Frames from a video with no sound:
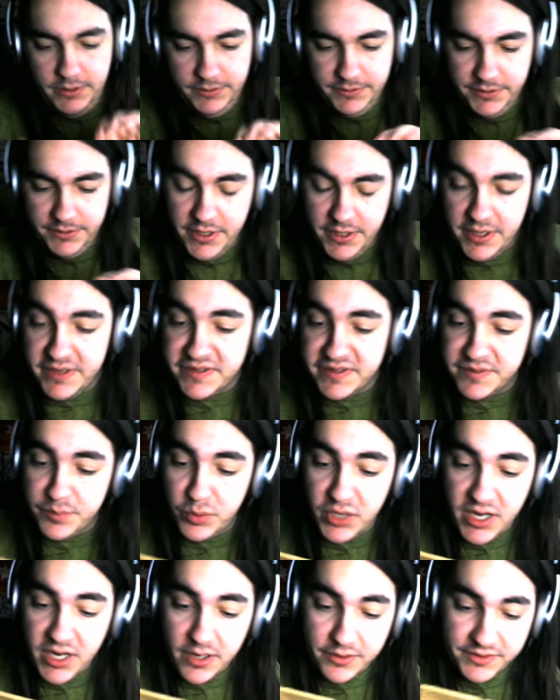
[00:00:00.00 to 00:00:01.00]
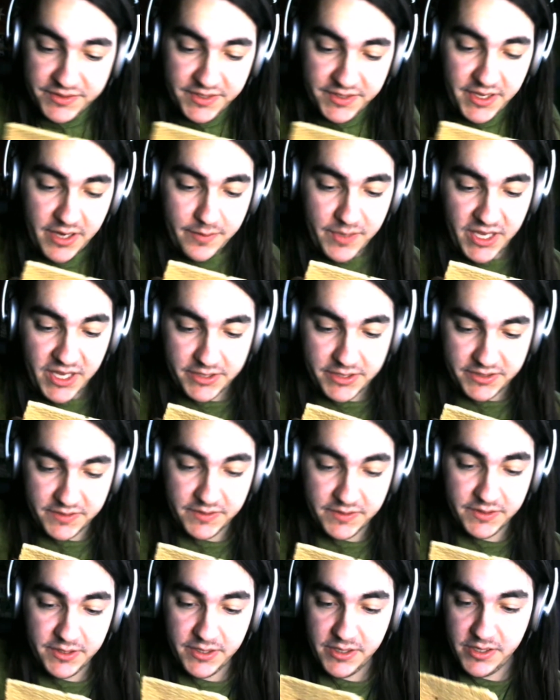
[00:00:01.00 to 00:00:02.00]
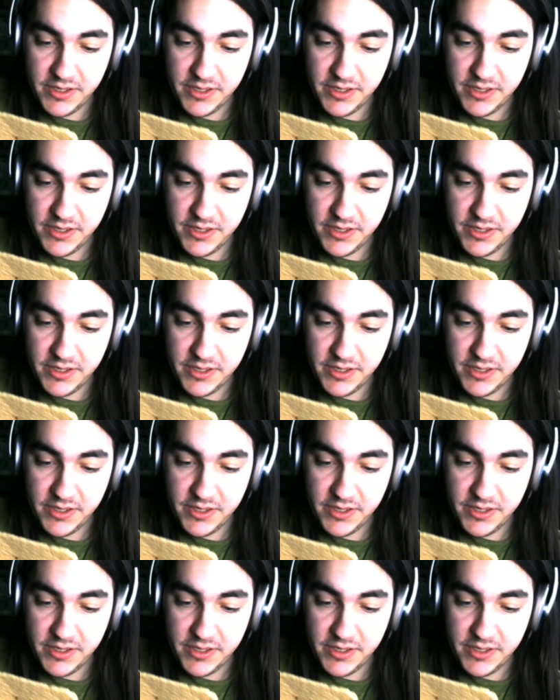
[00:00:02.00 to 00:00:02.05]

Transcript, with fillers: Not as brown as I imagined.